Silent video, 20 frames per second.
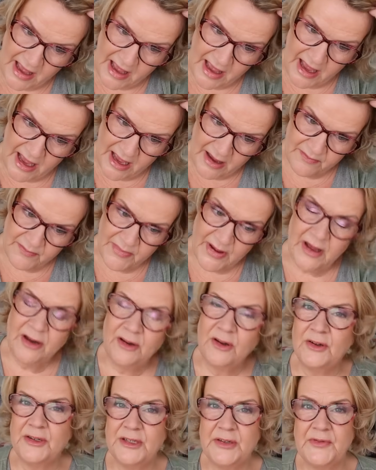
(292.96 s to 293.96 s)
But a
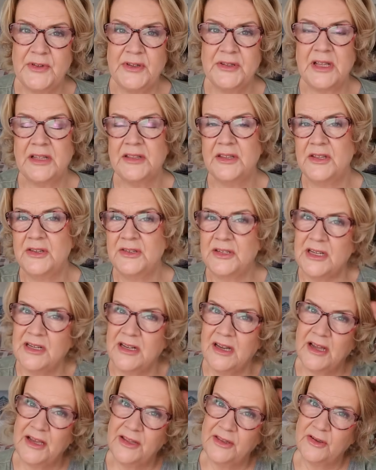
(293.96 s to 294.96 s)
lot of you said that you
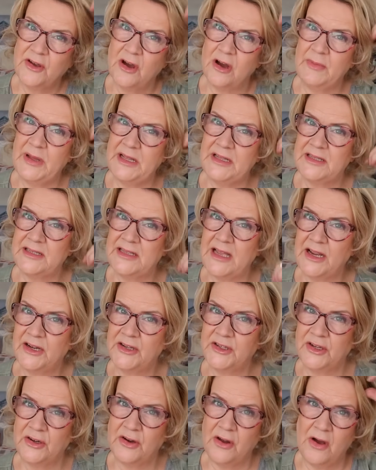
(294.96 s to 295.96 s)
did like the comments
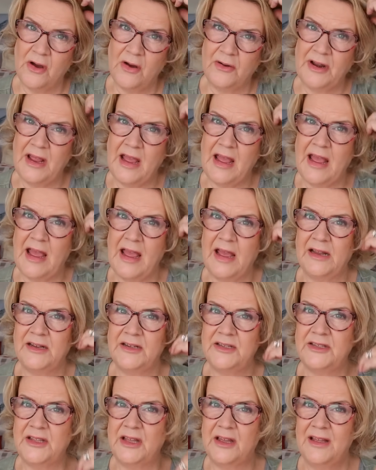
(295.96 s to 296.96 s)
section on,
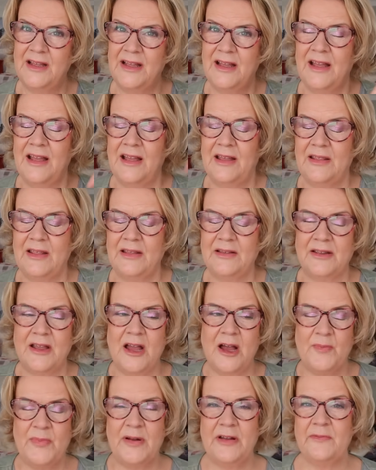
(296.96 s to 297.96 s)
and that a
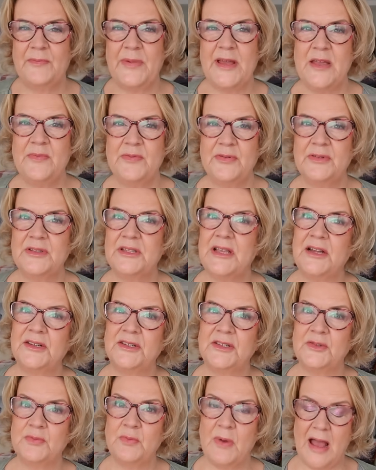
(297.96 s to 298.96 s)
couple of people
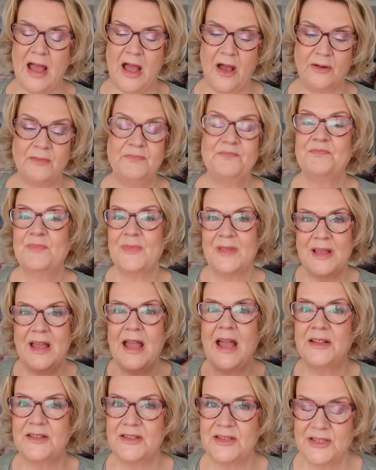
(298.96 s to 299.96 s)
said as well,
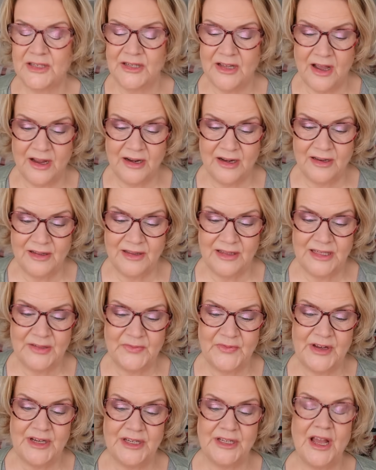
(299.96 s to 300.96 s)
hence the title of
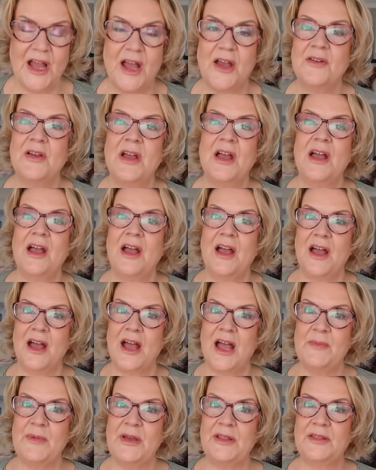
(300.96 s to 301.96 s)
this video,
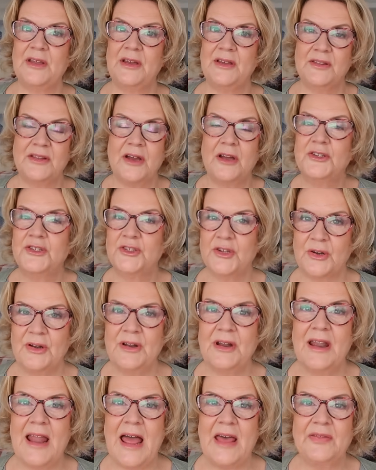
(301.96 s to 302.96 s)
that I
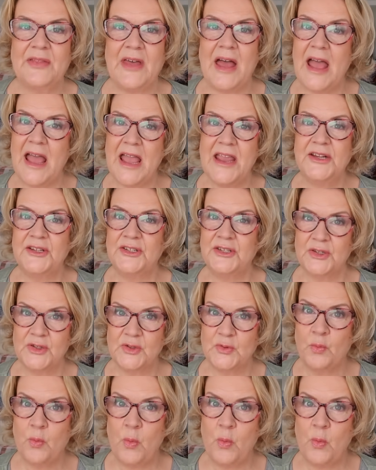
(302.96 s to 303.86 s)
shouldn't let the haters